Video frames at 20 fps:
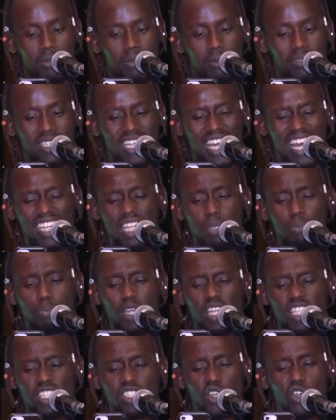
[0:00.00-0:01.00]
Bia
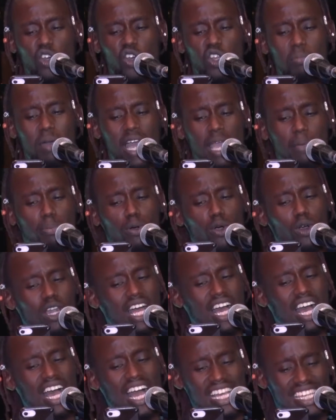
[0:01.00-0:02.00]
depression,
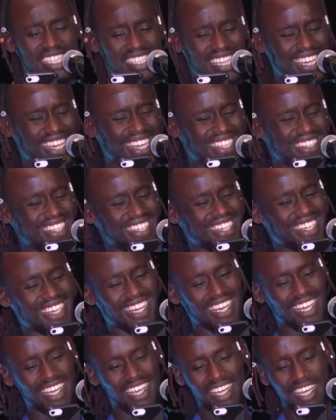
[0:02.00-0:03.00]
bipolar, anxiety.
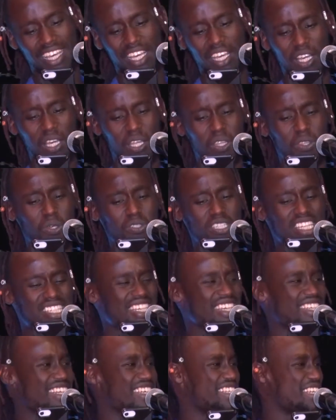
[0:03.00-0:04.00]
Those are
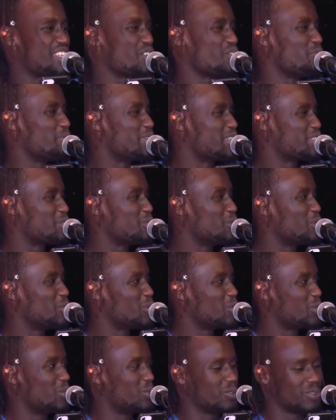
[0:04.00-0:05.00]
sicknesses of
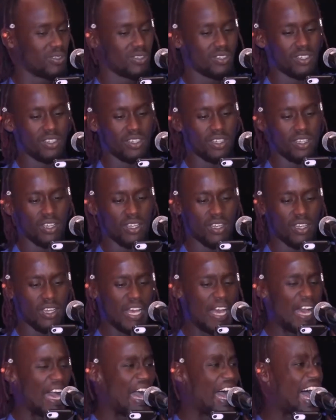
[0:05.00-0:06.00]
Bazungu.
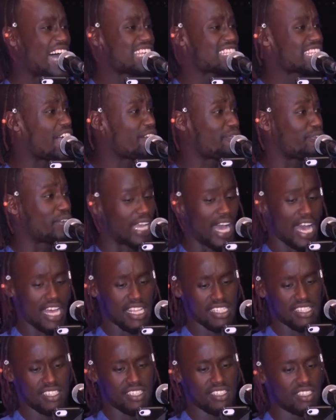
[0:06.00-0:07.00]
As
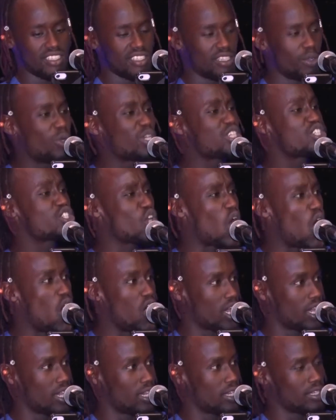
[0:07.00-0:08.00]
Africans. We're
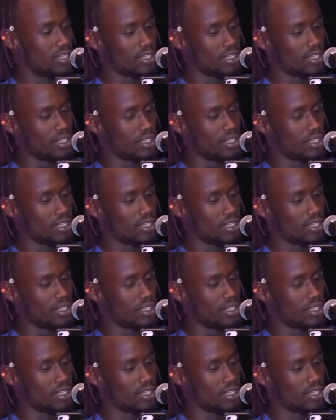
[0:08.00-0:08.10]
strong.